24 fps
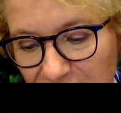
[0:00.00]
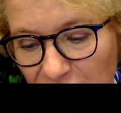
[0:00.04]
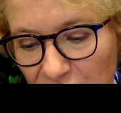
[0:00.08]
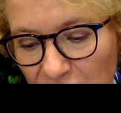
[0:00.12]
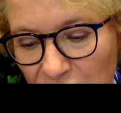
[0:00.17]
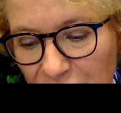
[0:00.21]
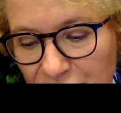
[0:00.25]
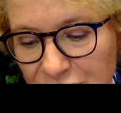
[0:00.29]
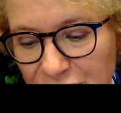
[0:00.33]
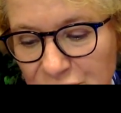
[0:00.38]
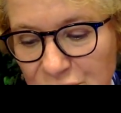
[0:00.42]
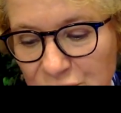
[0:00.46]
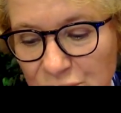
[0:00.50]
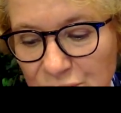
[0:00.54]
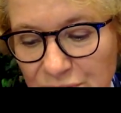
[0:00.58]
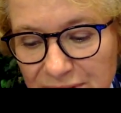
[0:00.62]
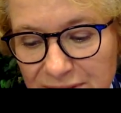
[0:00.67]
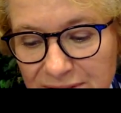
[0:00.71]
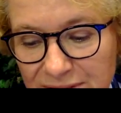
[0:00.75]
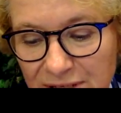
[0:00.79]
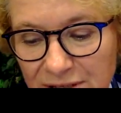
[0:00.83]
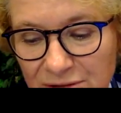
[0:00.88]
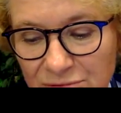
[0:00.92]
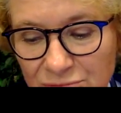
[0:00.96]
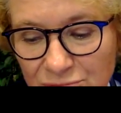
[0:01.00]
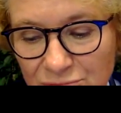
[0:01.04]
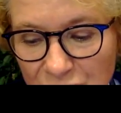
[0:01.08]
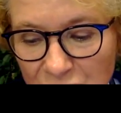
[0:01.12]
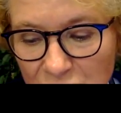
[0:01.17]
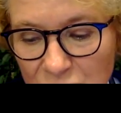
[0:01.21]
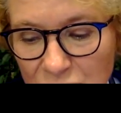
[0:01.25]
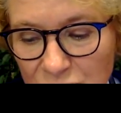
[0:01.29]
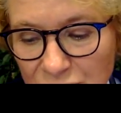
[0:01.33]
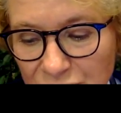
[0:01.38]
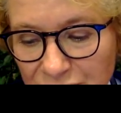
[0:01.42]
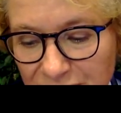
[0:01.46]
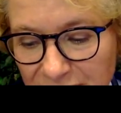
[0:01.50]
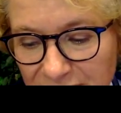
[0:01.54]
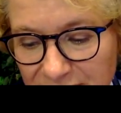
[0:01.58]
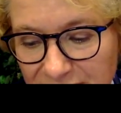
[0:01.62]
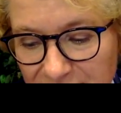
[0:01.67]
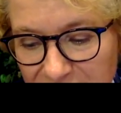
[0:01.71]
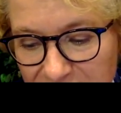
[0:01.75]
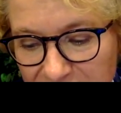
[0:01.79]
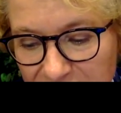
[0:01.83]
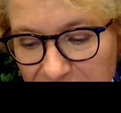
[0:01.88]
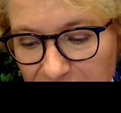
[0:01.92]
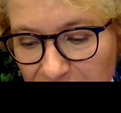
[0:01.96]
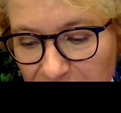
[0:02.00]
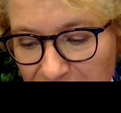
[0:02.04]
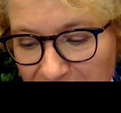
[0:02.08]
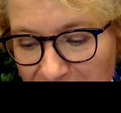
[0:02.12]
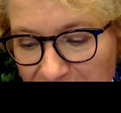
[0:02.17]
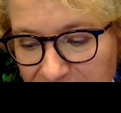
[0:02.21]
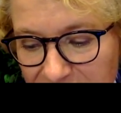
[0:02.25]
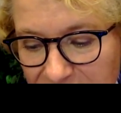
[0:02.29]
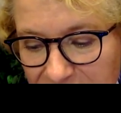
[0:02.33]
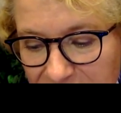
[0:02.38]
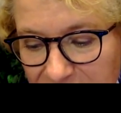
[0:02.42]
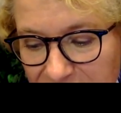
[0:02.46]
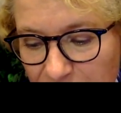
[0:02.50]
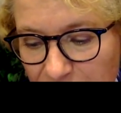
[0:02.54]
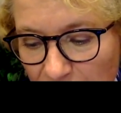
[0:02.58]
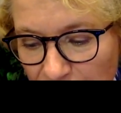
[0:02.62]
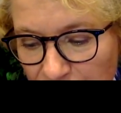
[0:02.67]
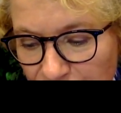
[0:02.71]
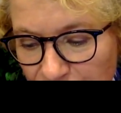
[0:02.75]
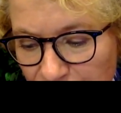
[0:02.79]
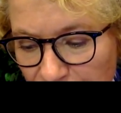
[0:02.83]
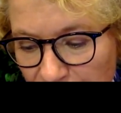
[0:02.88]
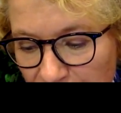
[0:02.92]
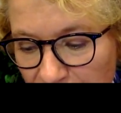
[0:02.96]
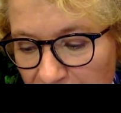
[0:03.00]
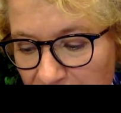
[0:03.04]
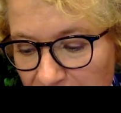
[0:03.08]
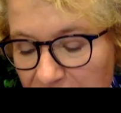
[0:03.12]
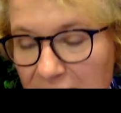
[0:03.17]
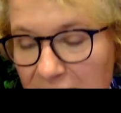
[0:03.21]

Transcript: of students enrolled in the Year Plus module